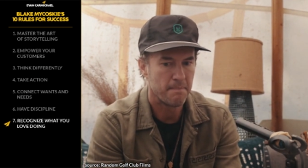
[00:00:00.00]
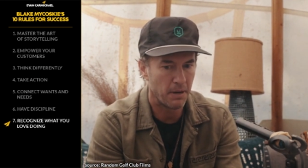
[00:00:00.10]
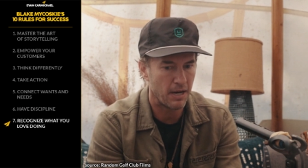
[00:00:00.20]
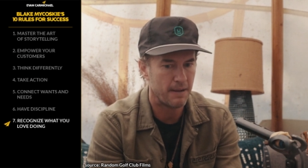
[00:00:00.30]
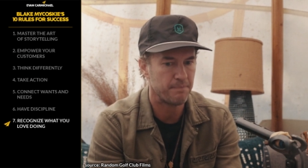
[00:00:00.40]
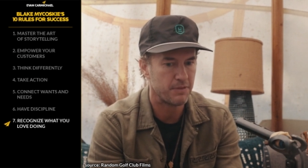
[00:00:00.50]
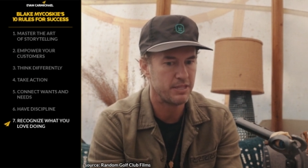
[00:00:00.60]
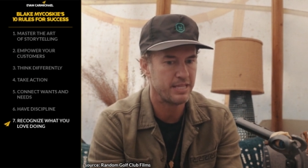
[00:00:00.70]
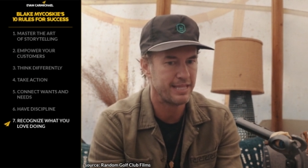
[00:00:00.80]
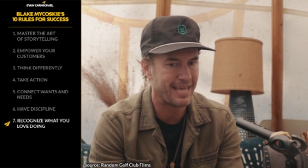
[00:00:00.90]
but
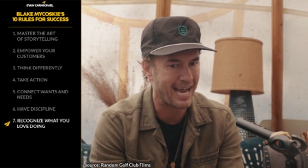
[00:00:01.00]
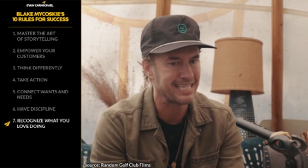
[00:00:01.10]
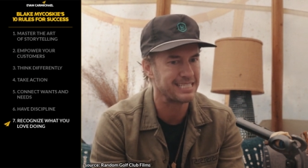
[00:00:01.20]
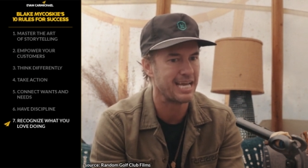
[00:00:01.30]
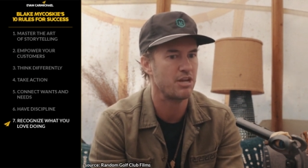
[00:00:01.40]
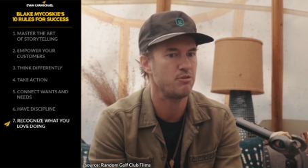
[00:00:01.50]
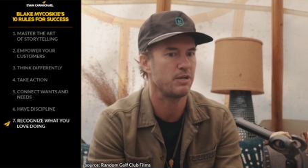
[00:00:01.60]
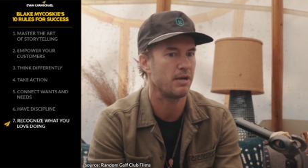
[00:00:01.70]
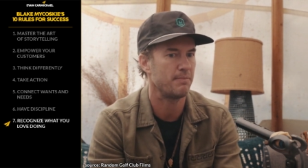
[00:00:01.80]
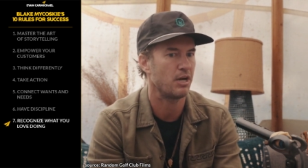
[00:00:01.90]
that's how you
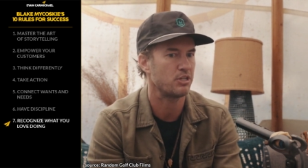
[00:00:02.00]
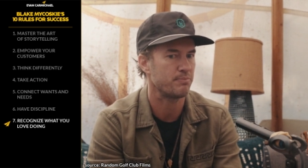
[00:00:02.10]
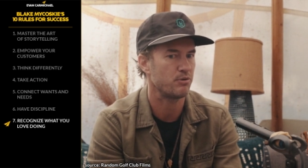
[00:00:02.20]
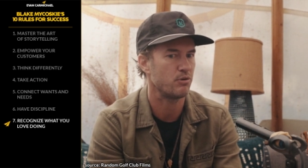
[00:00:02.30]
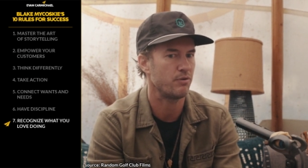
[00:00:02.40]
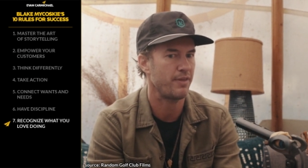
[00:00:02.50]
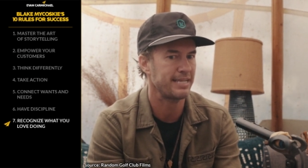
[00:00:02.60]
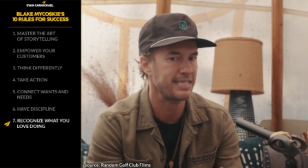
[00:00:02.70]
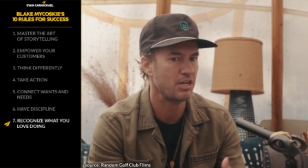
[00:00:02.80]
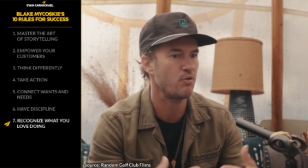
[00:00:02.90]
become an entrepreneur
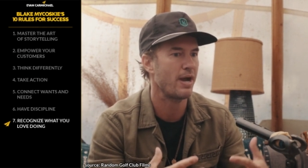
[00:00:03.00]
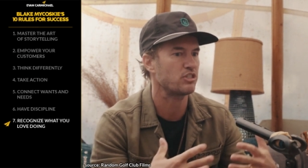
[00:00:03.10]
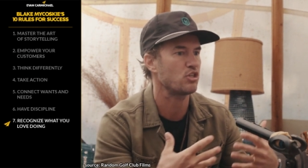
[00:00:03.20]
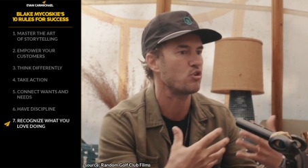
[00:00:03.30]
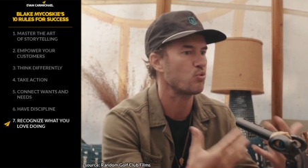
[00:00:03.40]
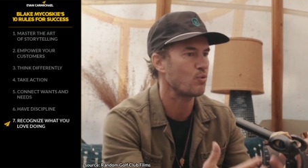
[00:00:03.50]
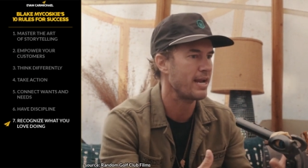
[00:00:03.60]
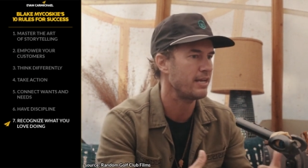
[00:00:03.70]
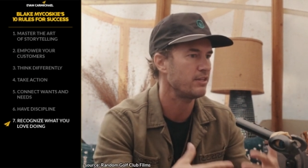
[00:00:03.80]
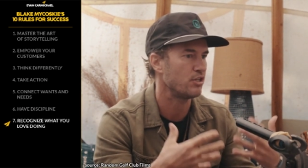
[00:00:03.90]
that's how you actually
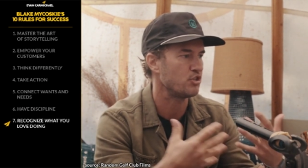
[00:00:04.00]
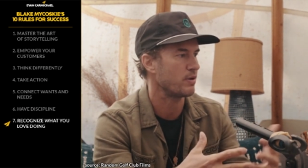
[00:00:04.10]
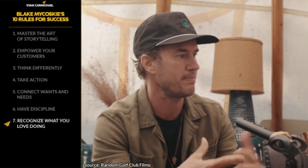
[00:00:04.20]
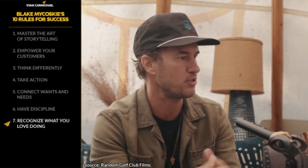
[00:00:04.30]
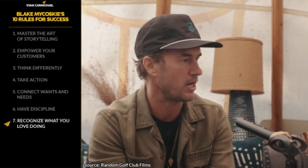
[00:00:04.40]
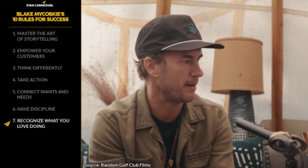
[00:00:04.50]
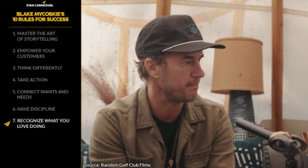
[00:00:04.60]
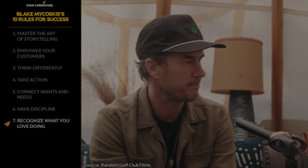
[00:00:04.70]
create the dream job